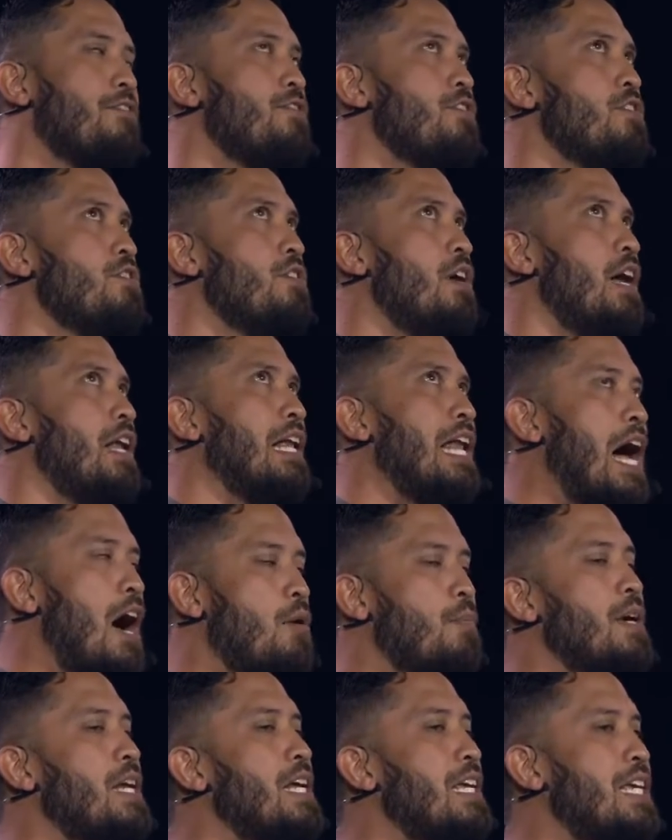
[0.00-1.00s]
if you
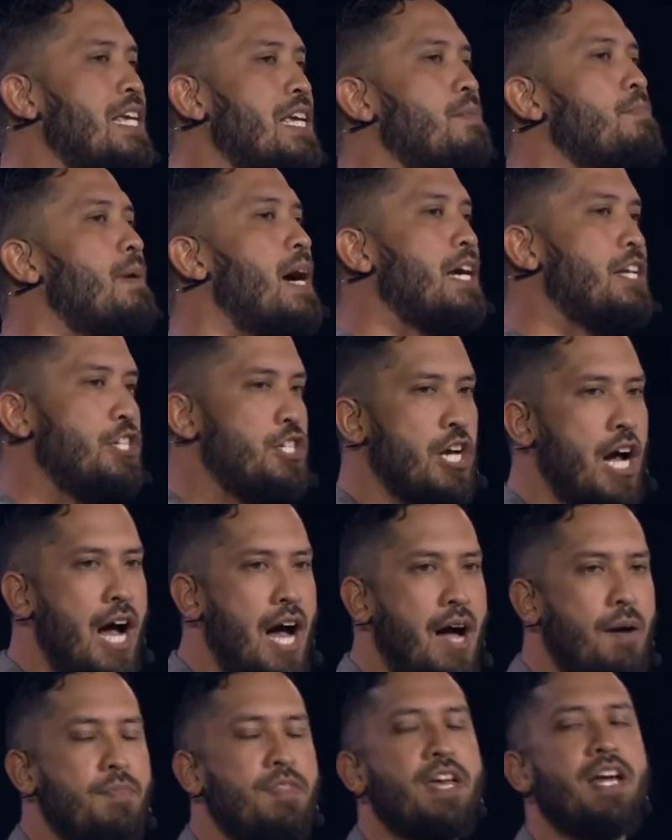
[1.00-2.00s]
allow me to keep my
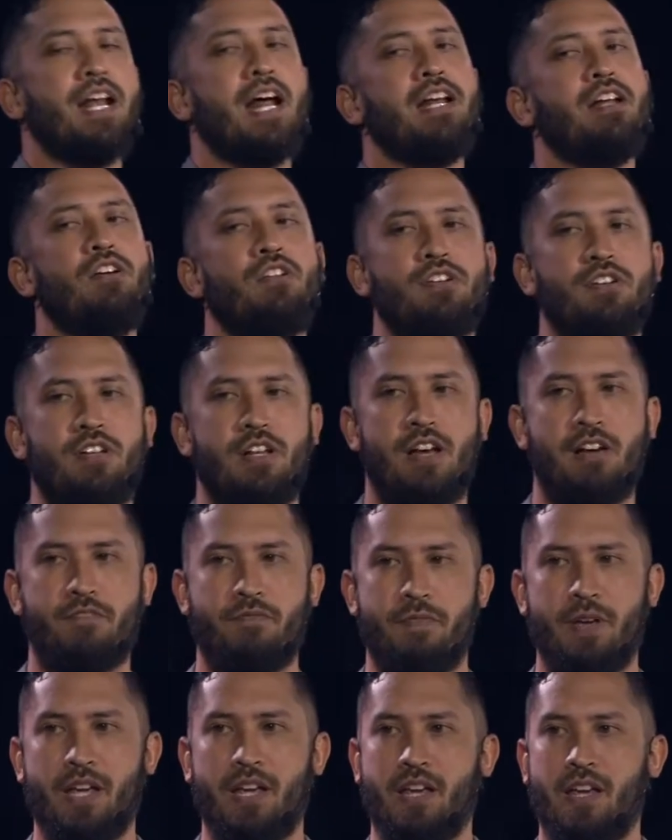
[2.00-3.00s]
job, then I know you'll
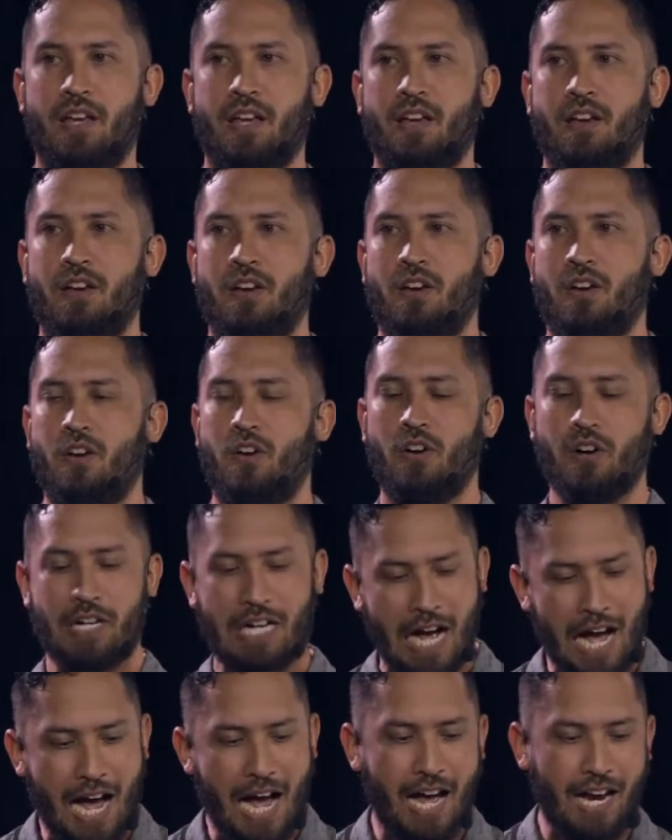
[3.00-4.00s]
love me. Or
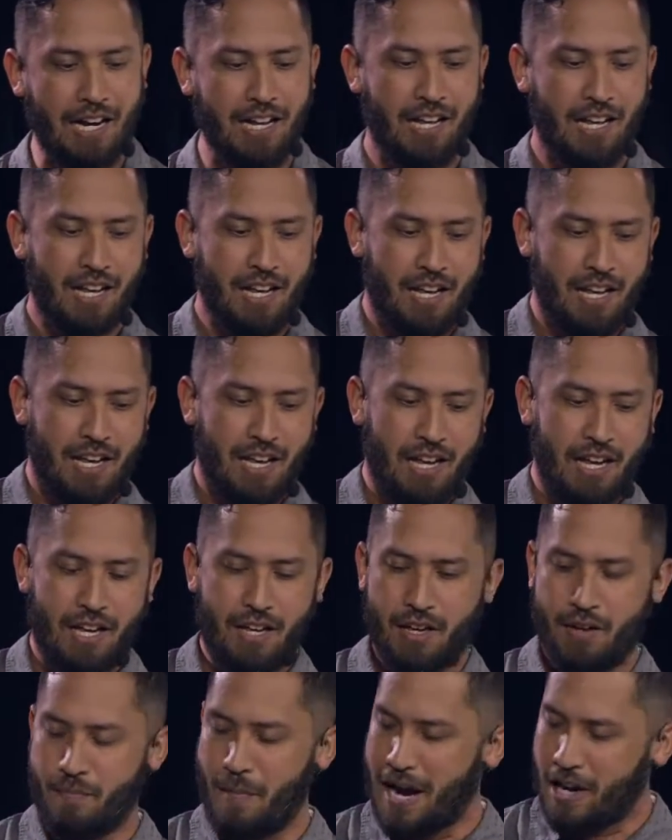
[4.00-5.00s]
God,
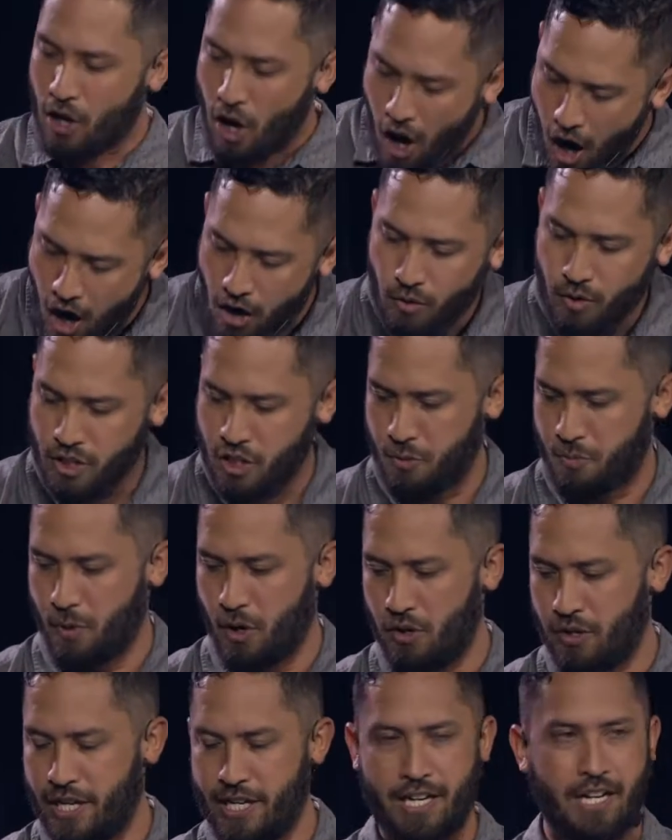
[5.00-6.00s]
my car was
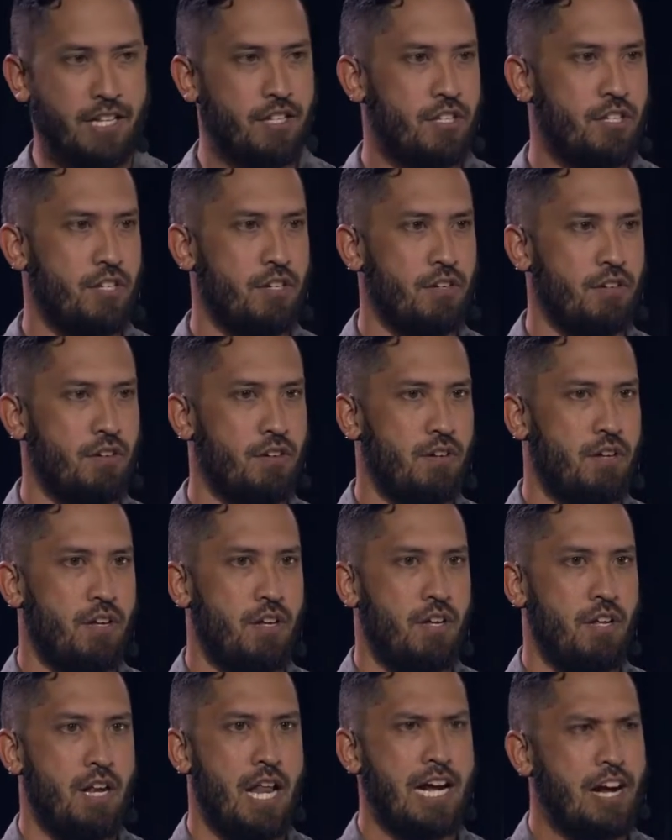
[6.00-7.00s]
broken into.
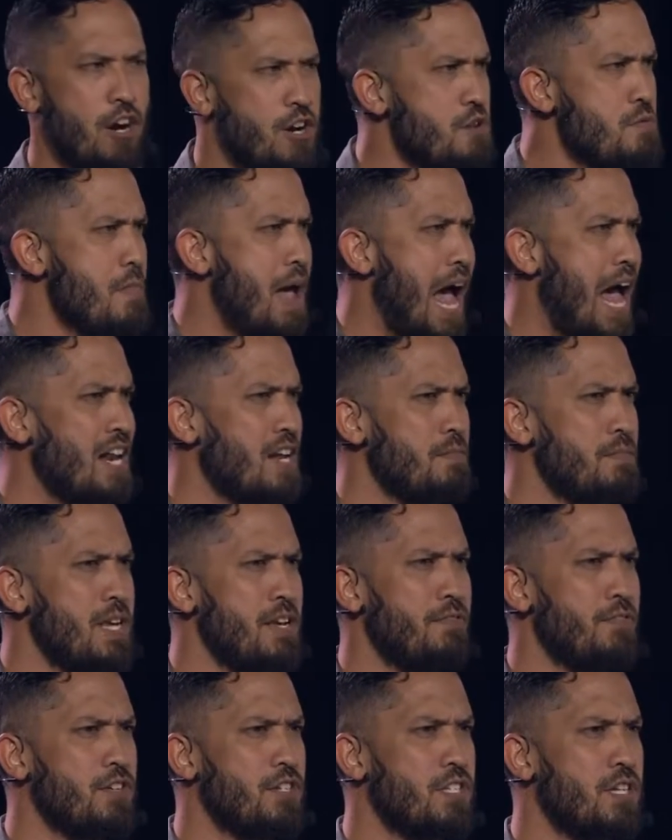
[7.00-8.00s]
Like, are you mad at
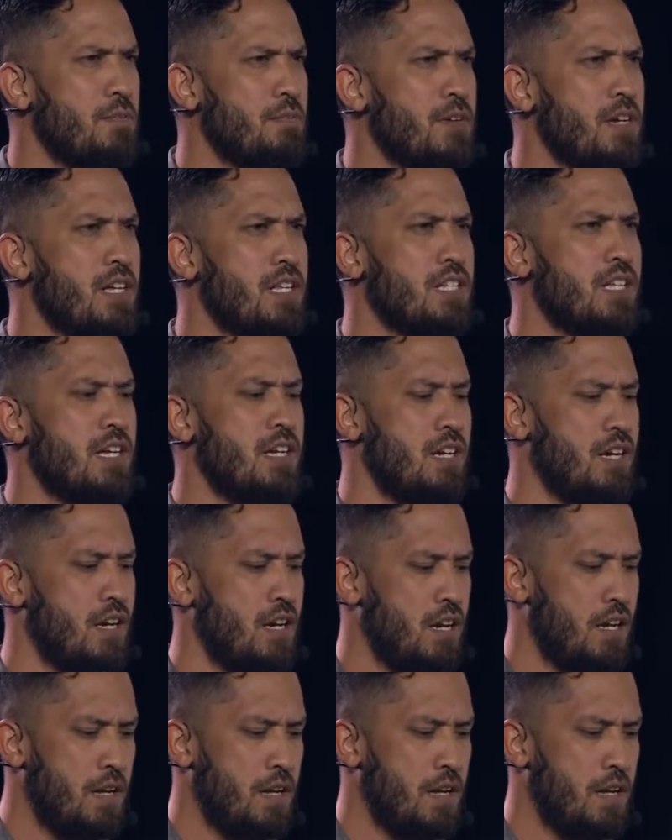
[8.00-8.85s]
me for some reason?